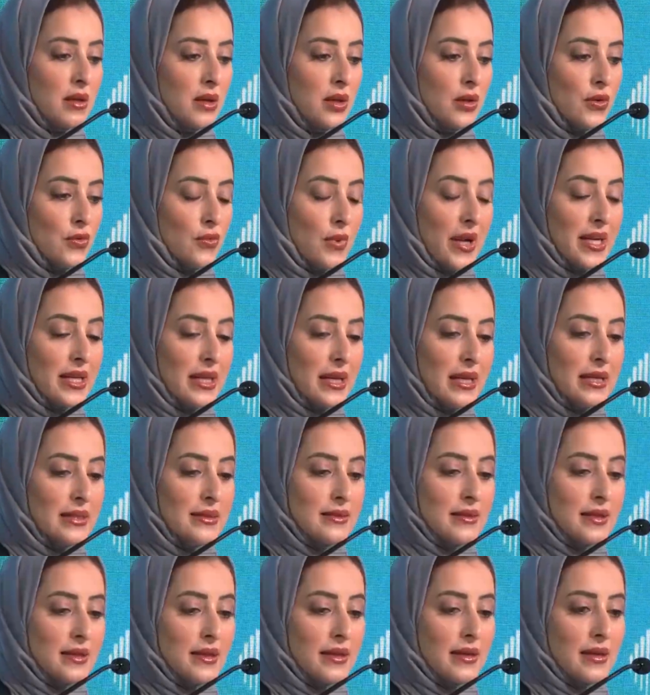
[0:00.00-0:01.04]

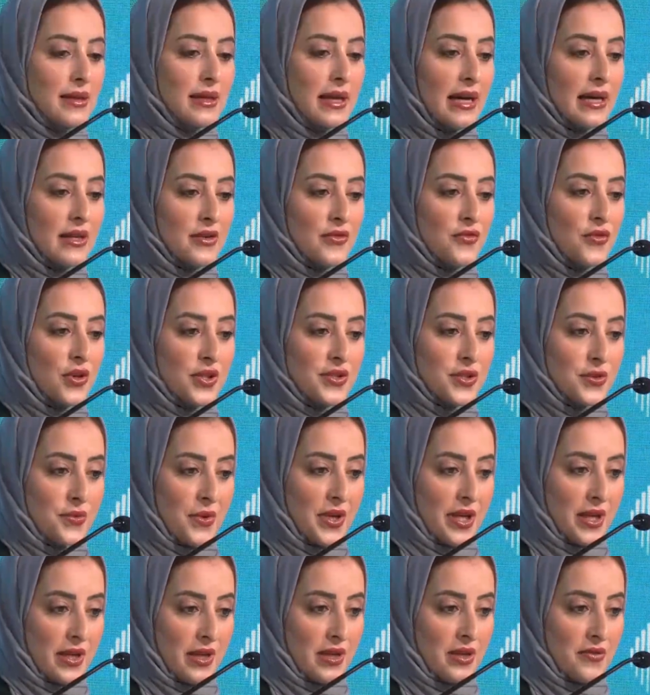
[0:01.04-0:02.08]
regulating and
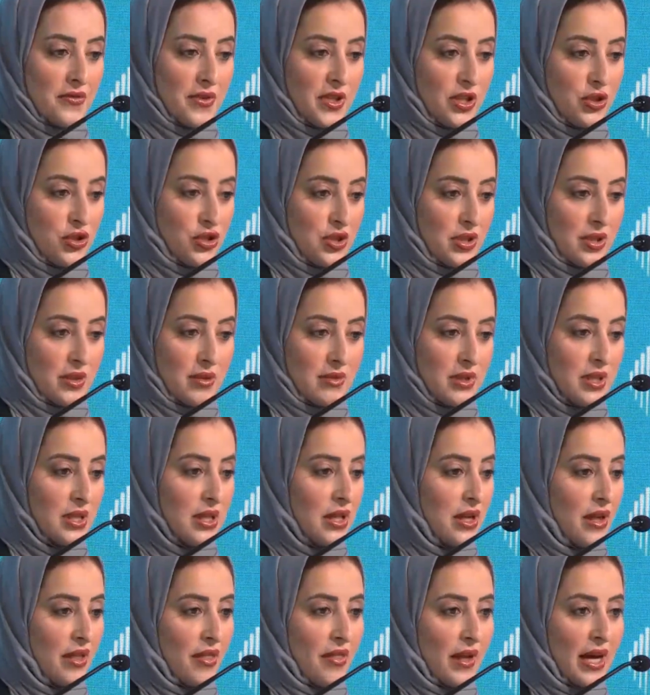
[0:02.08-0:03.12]
fostering innovation?
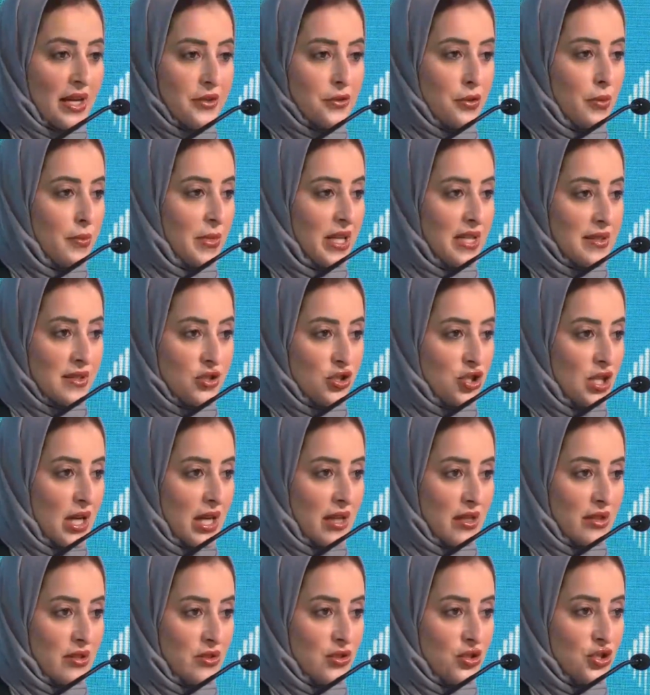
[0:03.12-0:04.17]
That remains a
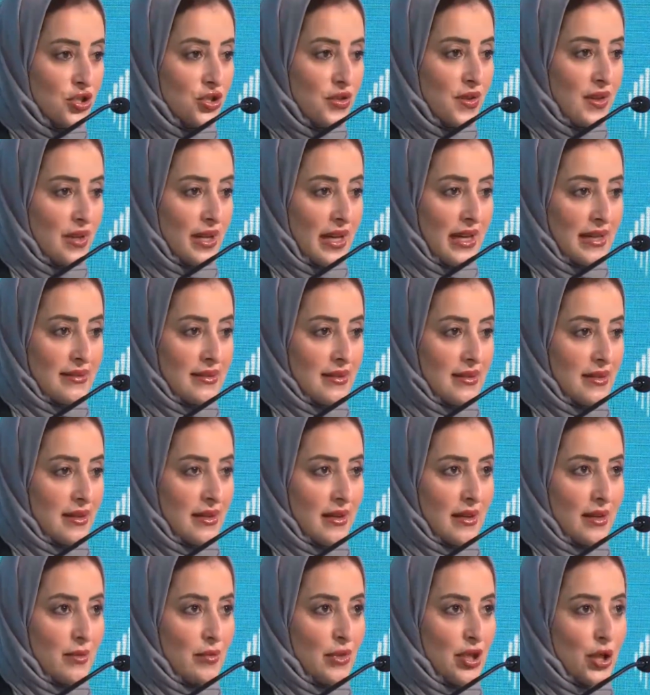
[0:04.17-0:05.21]
challenge that
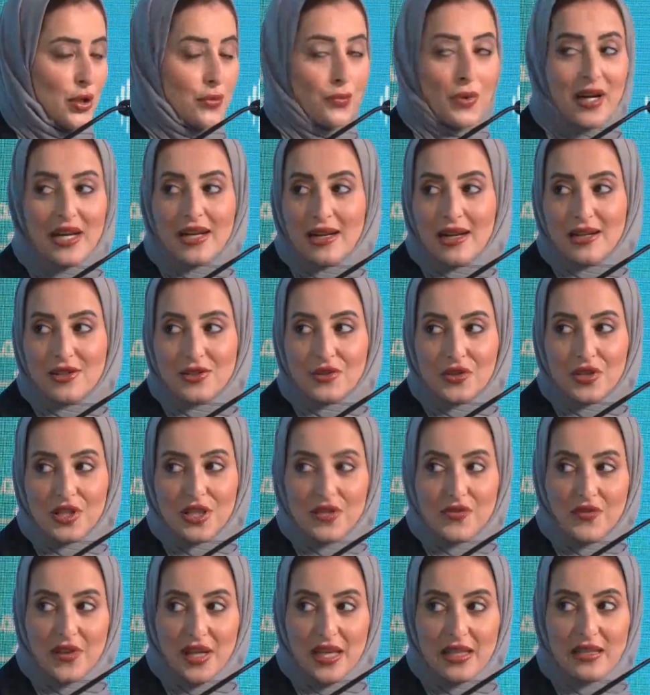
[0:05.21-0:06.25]
regulators
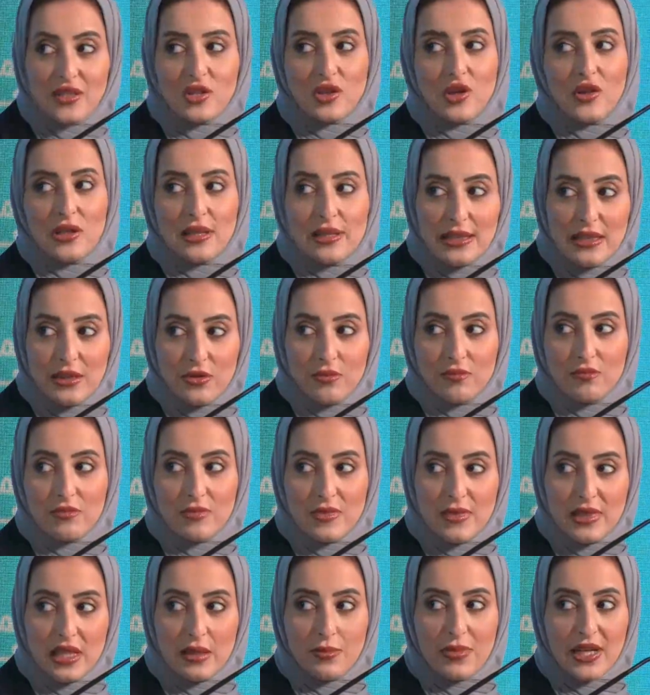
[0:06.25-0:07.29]
face on a
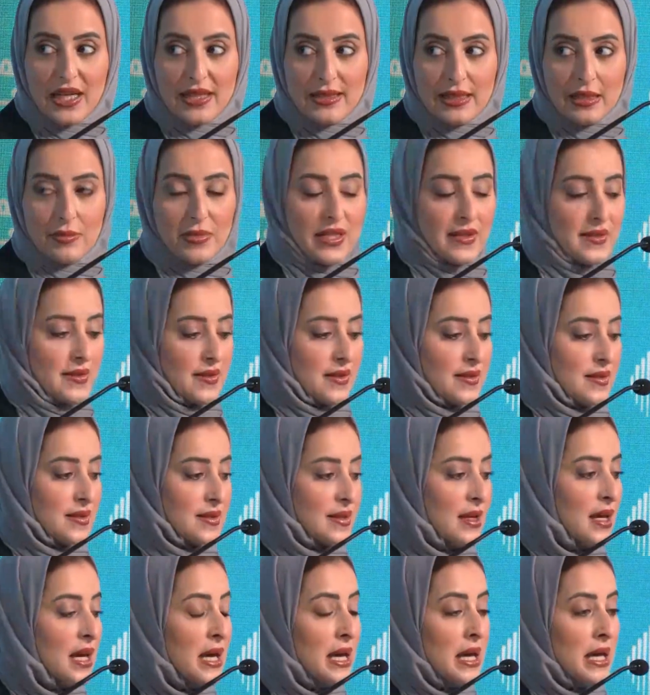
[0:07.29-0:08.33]
day-by-day
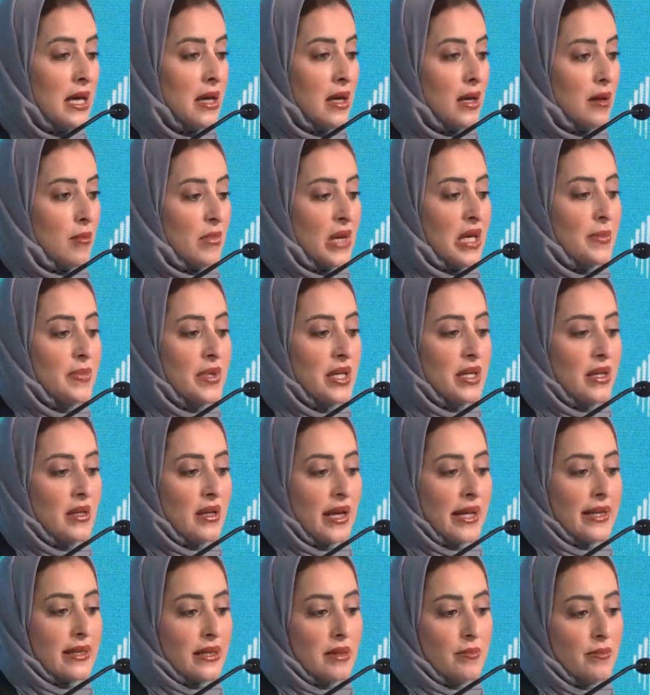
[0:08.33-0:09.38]
basis. Maybe
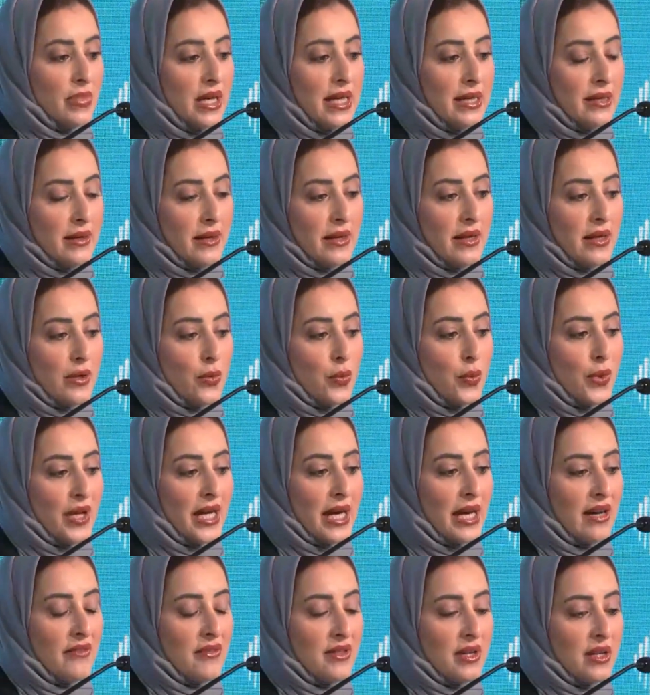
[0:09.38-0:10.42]
like in Bahrain, we
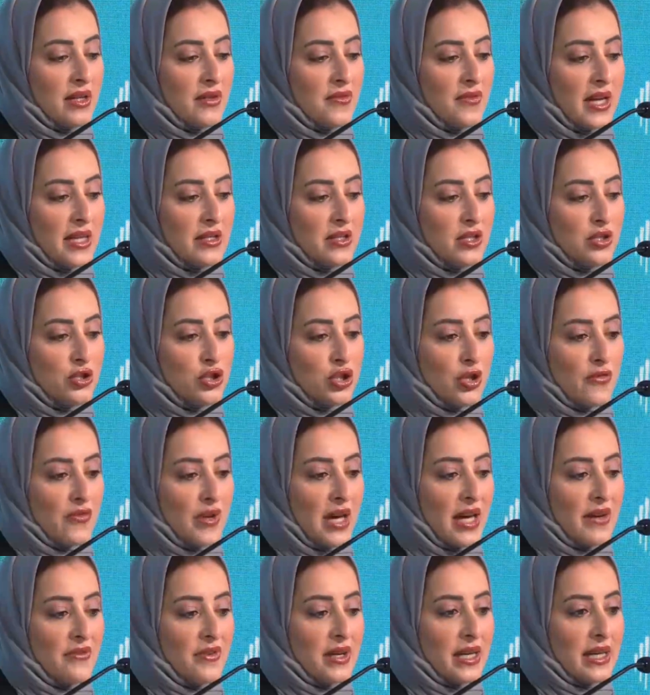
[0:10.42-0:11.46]
have the advantage of
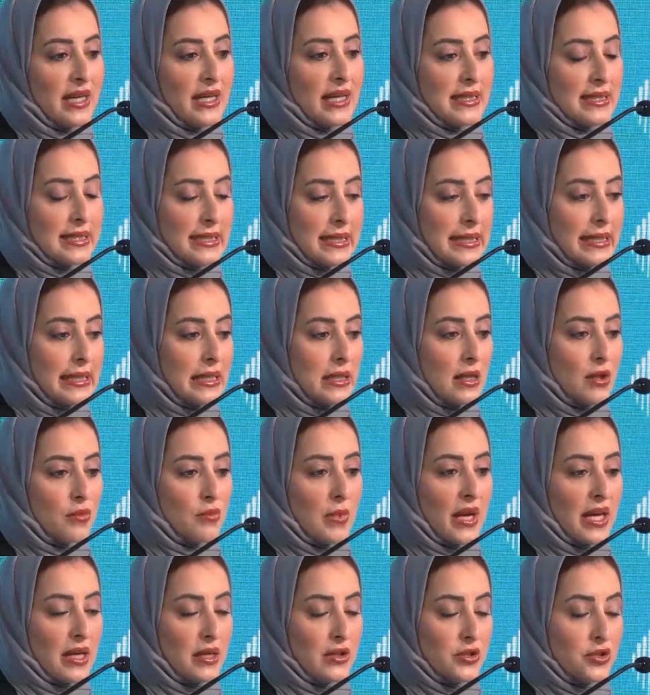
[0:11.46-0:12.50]
having a single
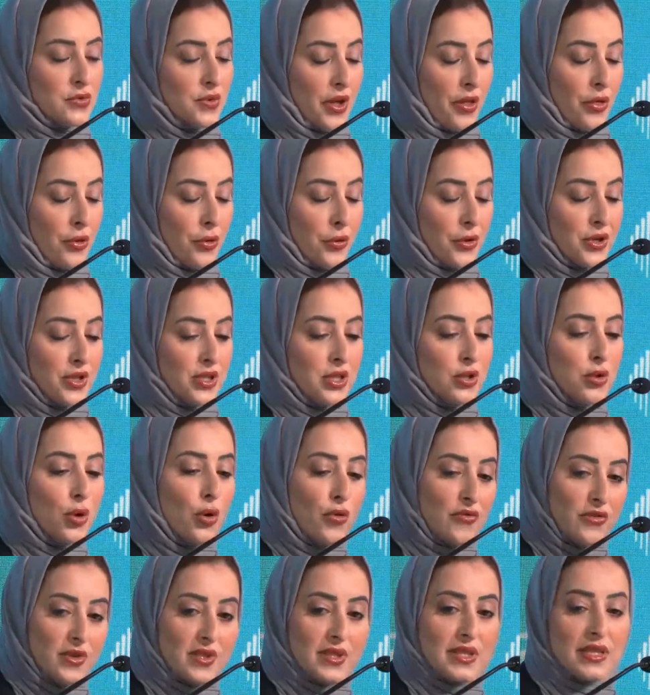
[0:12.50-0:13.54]
regulatory authority
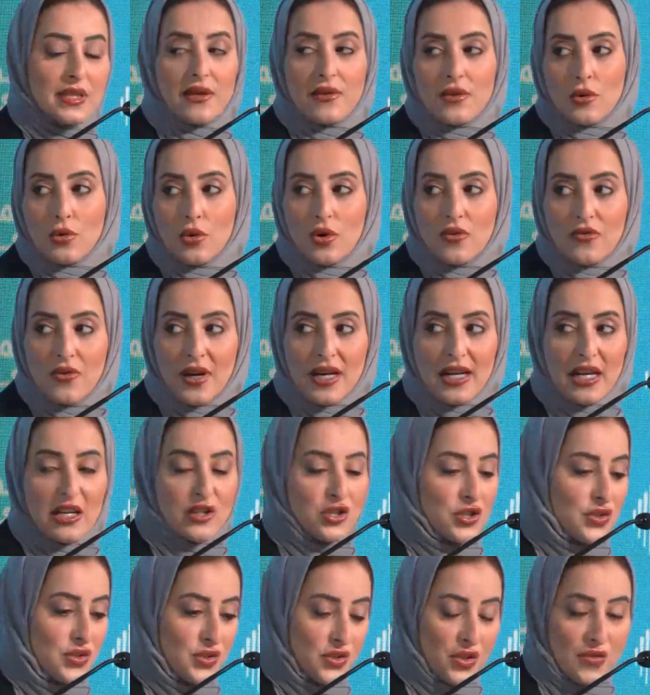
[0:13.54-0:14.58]
overseeing the whole
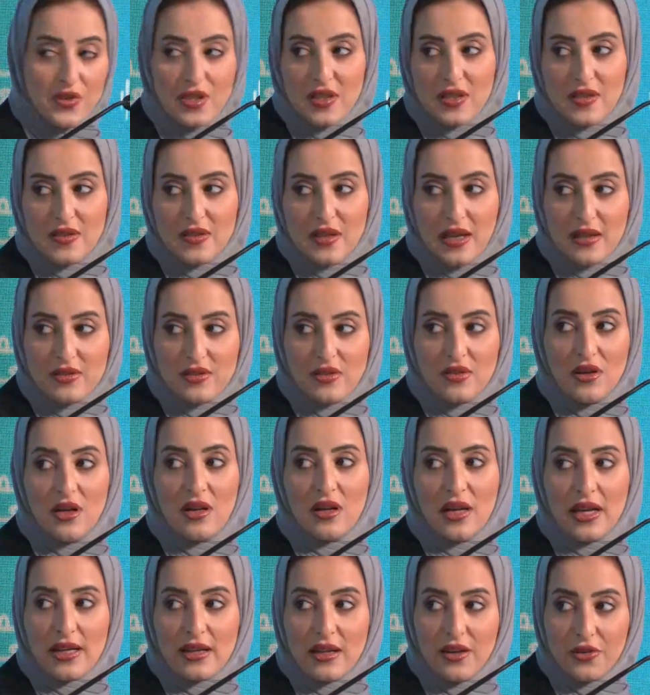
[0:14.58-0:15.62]
financial services sector,
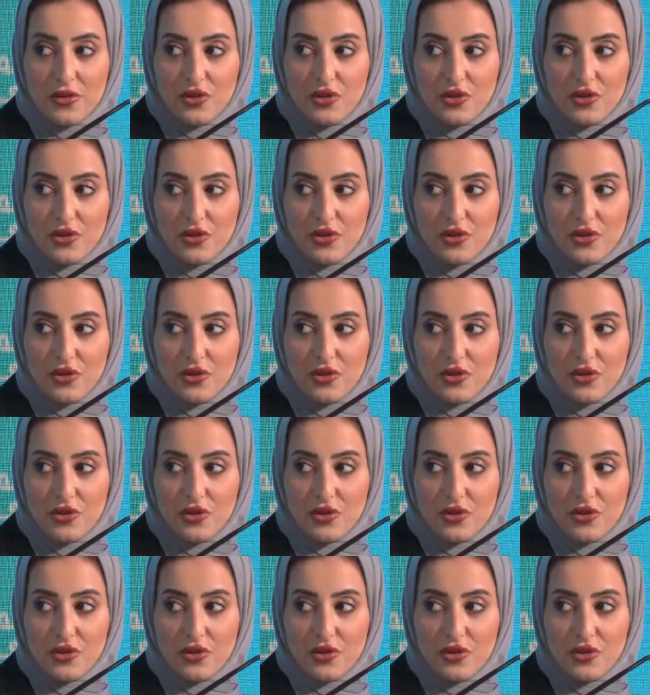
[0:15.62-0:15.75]
unlike other